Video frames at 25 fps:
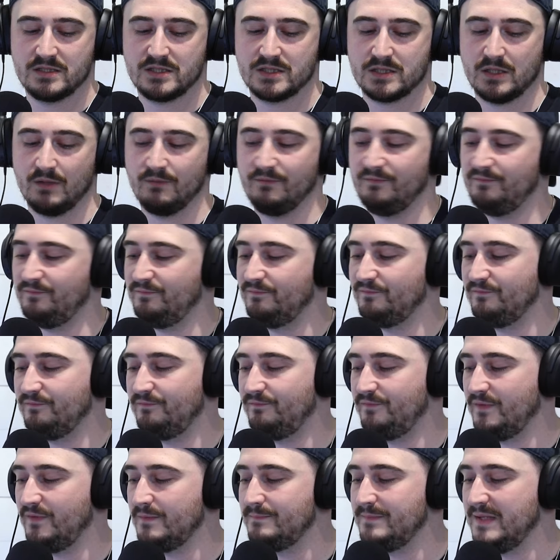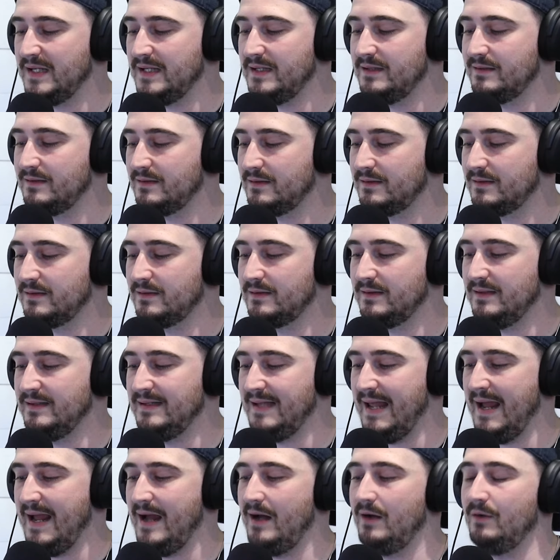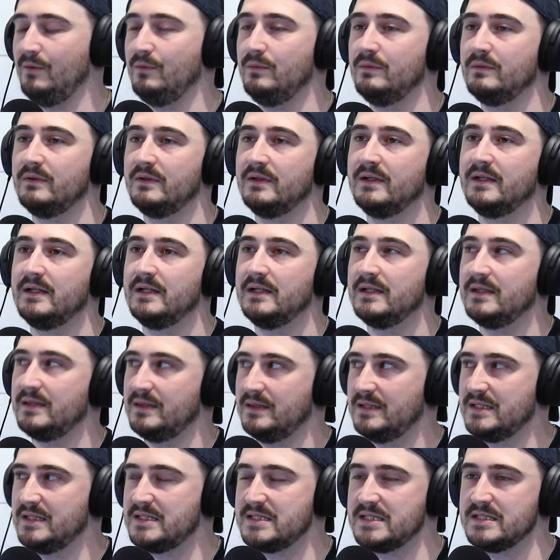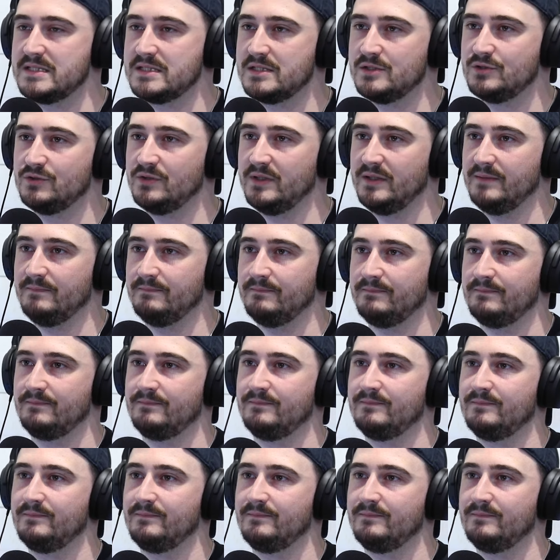So for me, now, this is the dream.